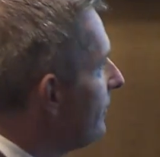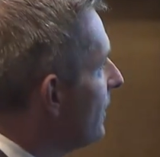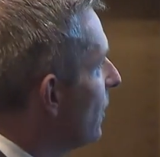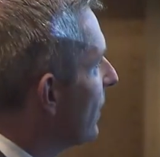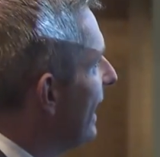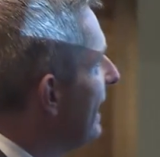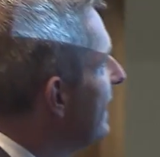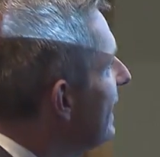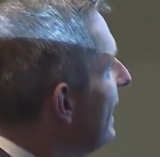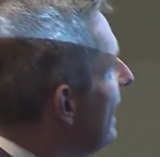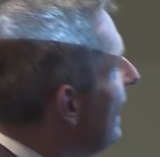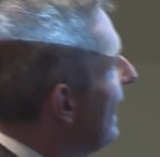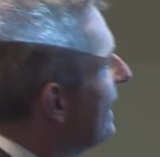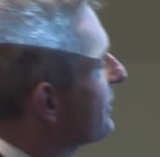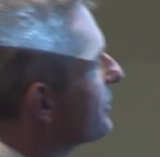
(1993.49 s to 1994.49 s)
Okay,
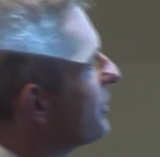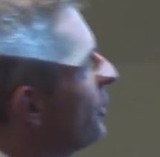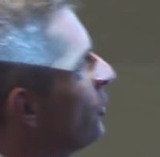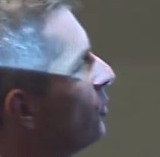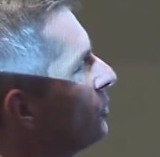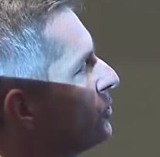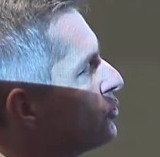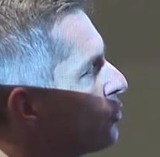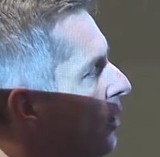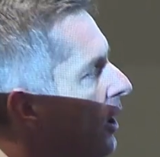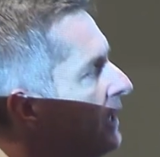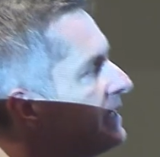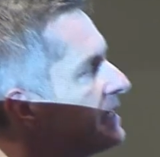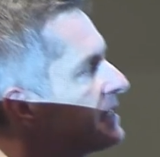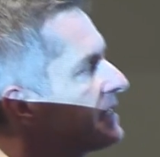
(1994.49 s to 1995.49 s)
and so
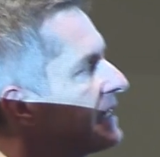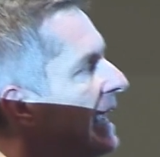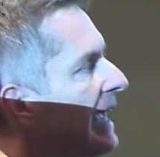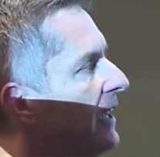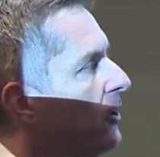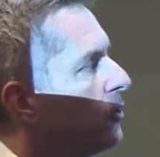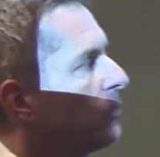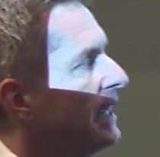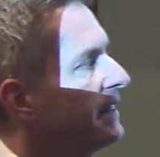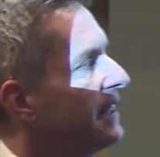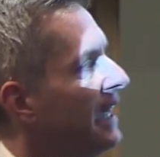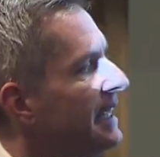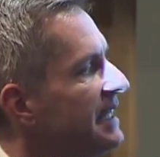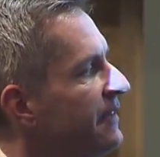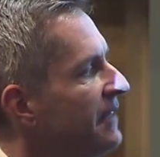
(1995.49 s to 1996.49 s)
drawn to scale, right, the
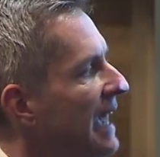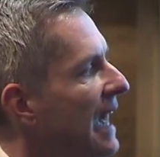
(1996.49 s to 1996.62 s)
idea of the